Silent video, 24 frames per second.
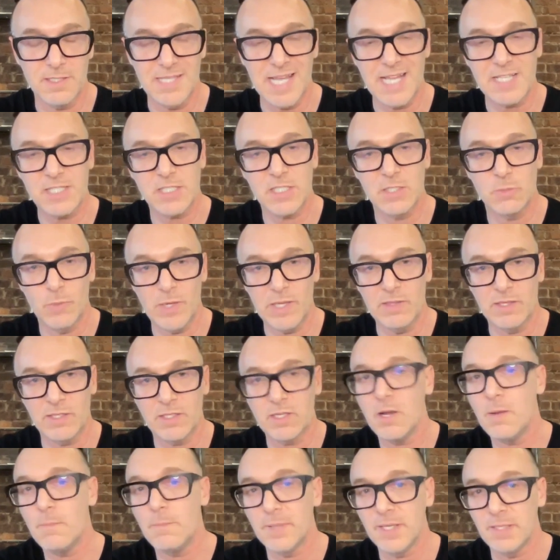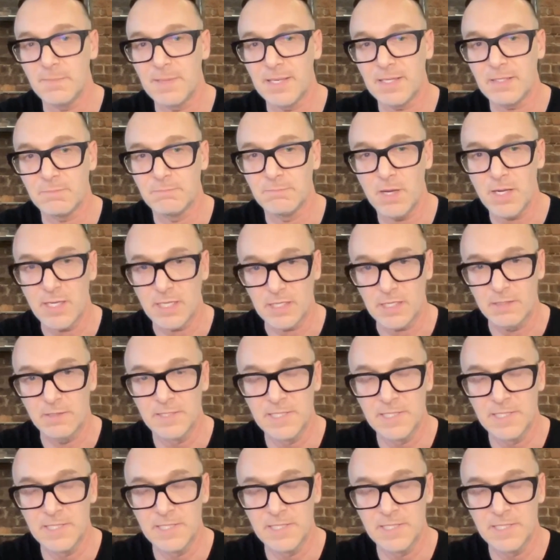that's the way the company makes money.